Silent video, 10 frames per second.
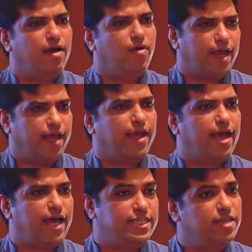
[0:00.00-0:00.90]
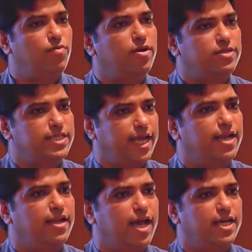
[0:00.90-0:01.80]
Okay, I still want to
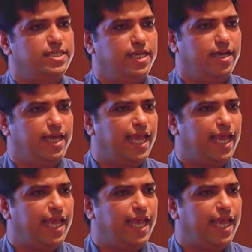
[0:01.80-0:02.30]
send large data.